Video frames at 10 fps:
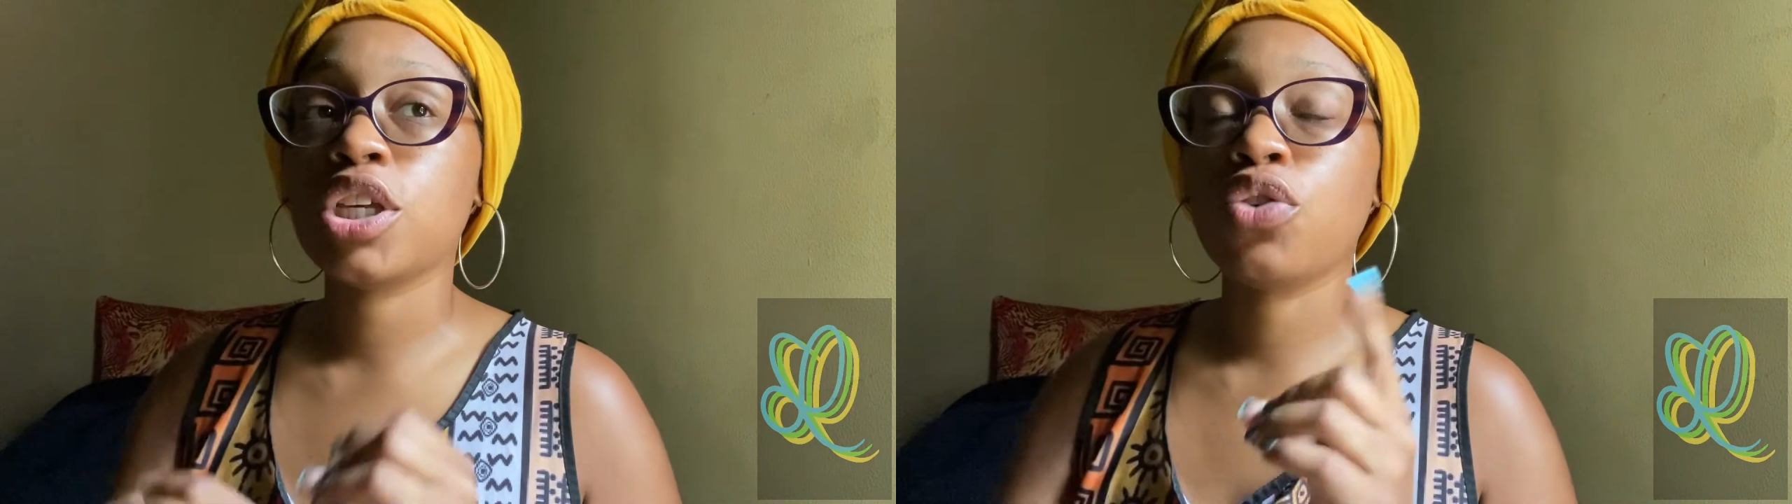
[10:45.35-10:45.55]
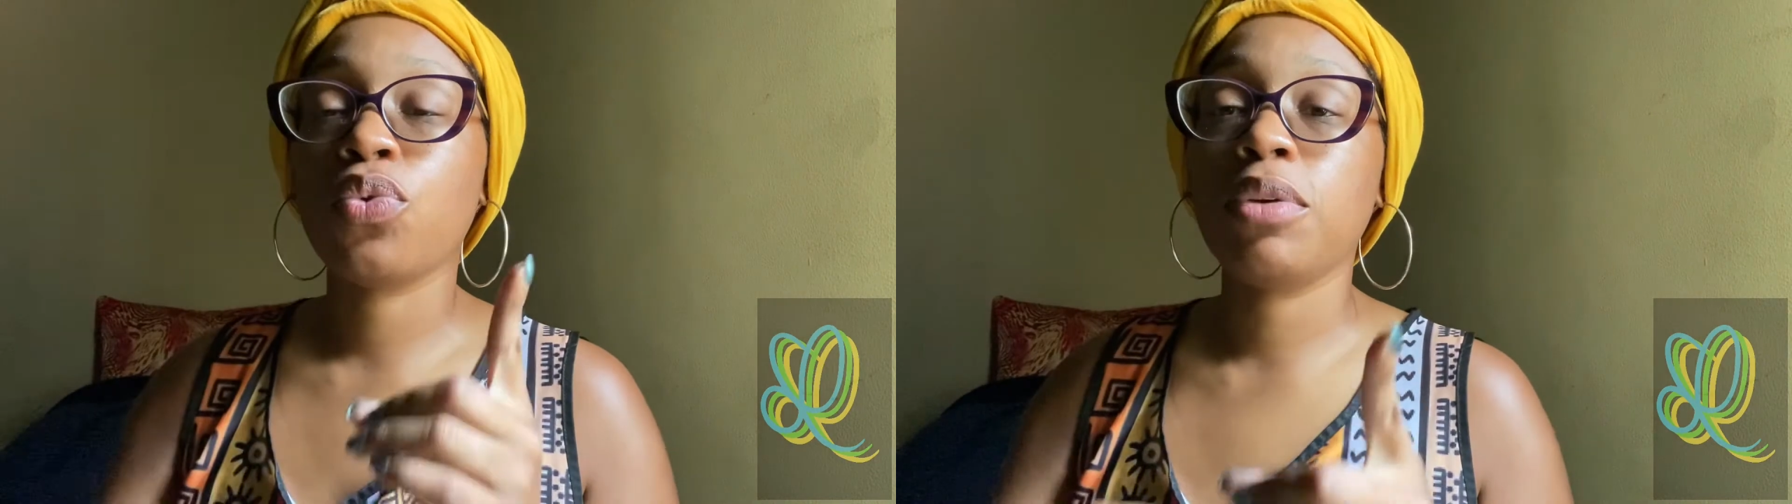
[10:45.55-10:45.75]

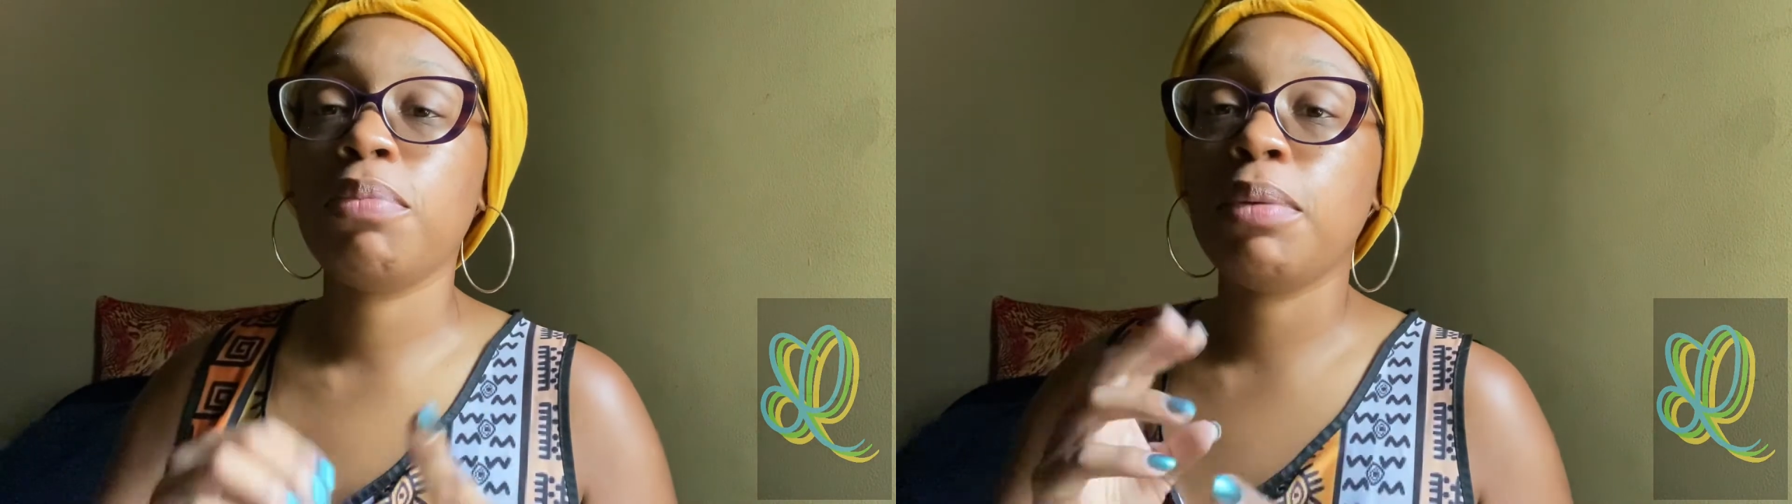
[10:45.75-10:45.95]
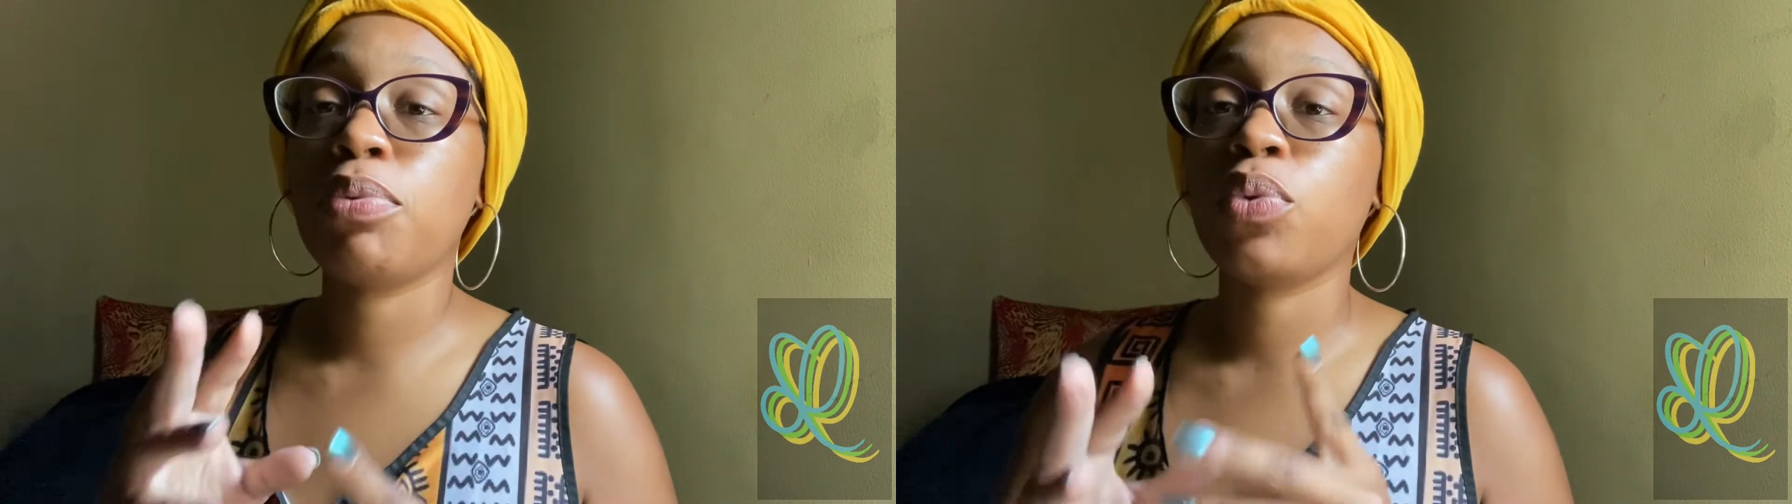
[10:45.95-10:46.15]
and greet
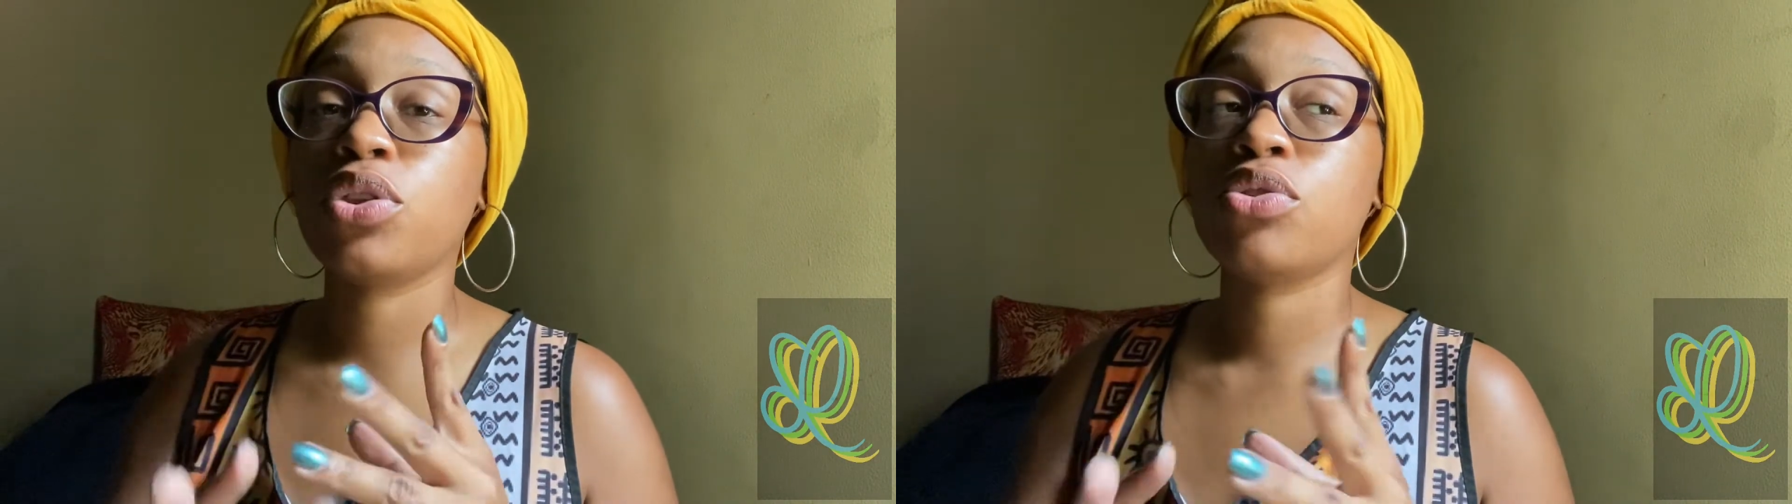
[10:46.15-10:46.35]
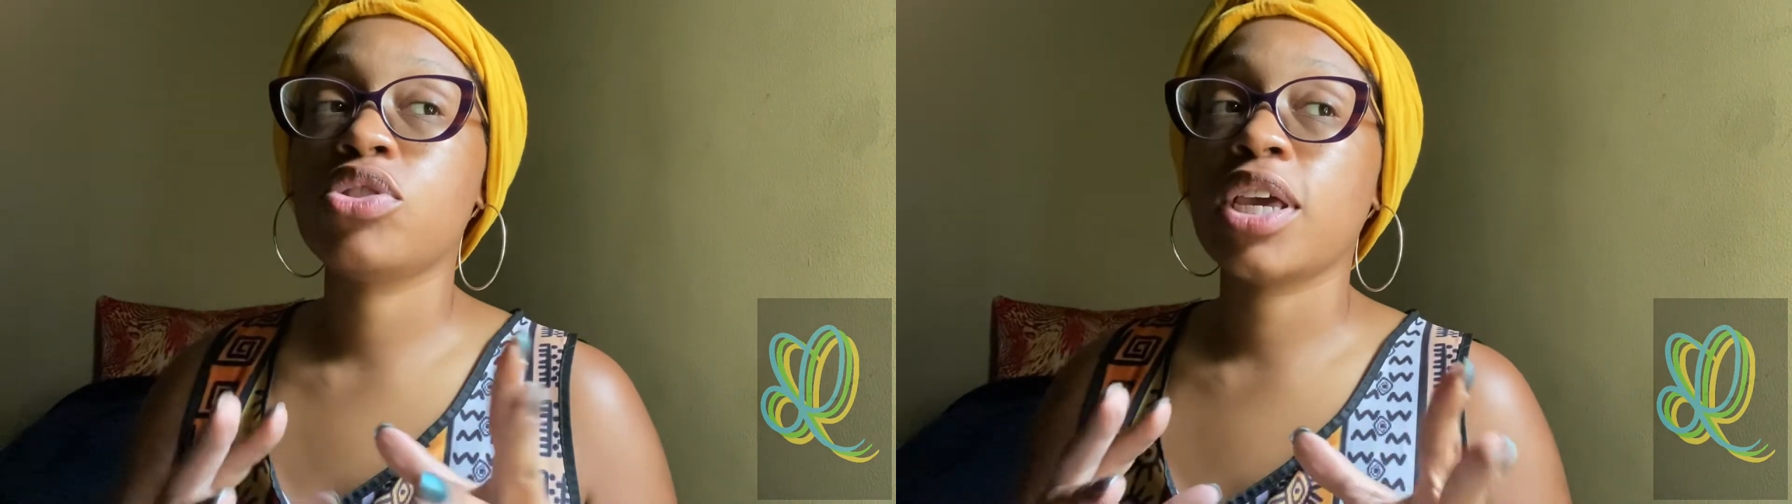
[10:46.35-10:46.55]
people with
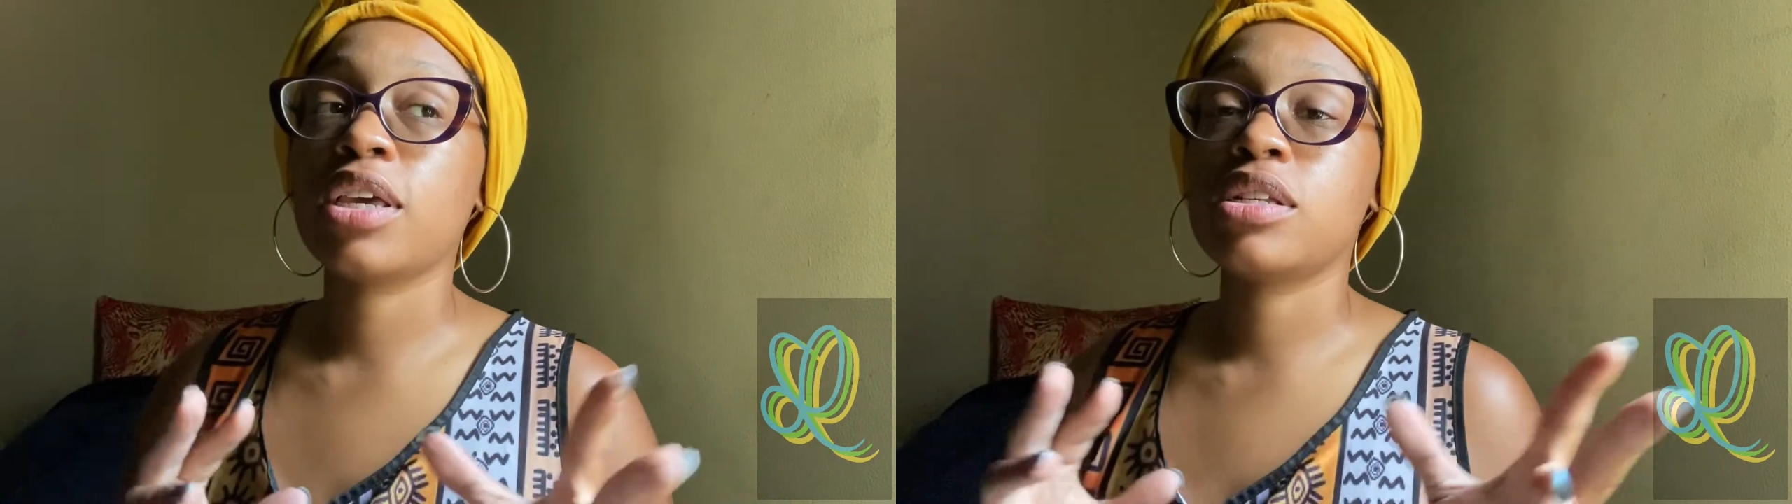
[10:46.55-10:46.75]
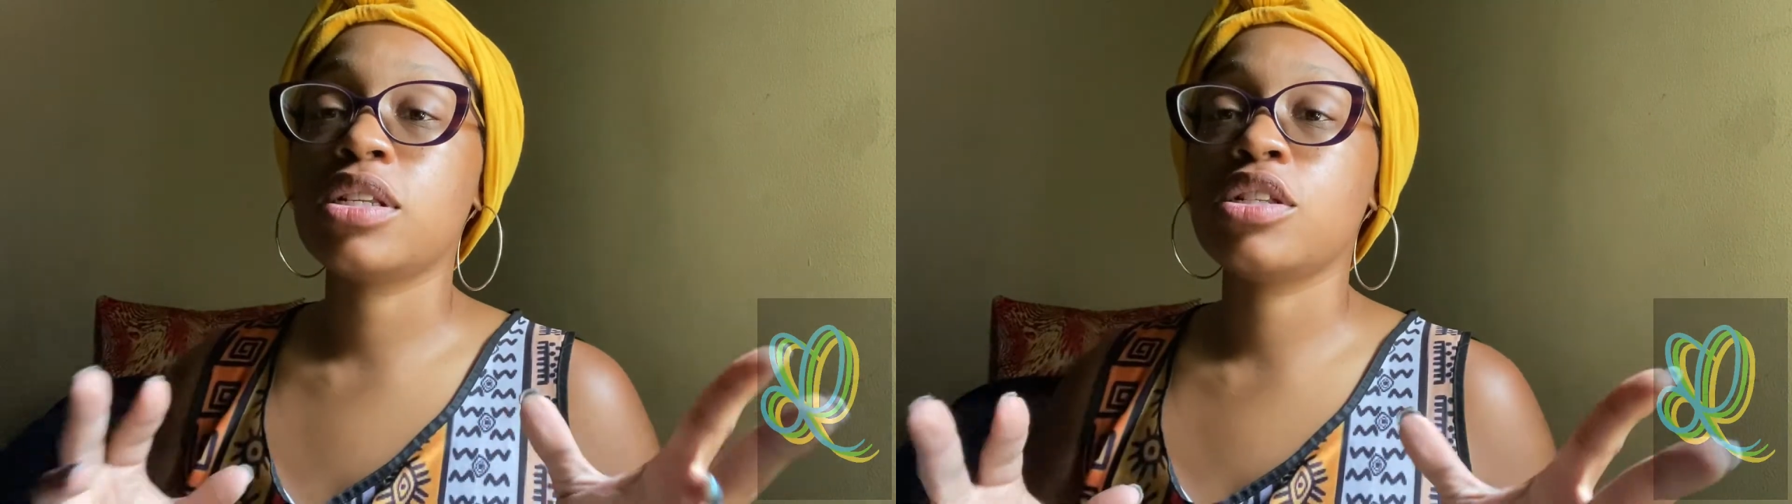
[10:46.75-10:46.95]
your
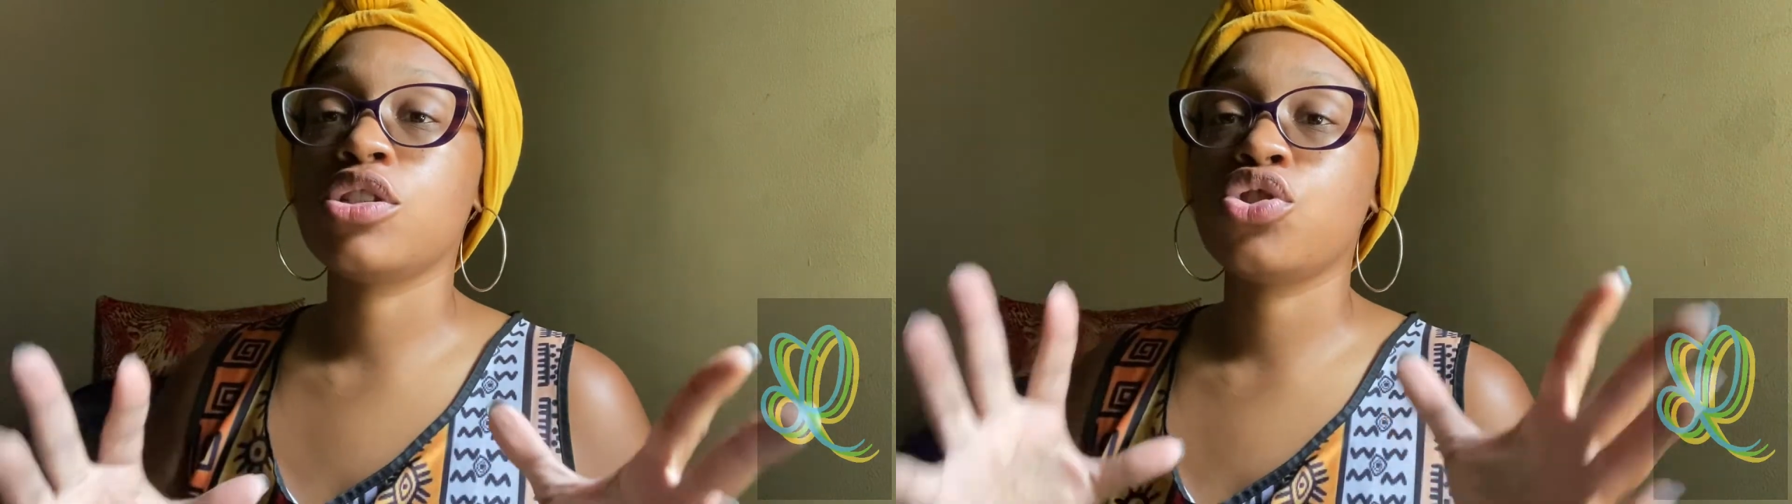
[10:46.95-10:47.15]
psychic senses?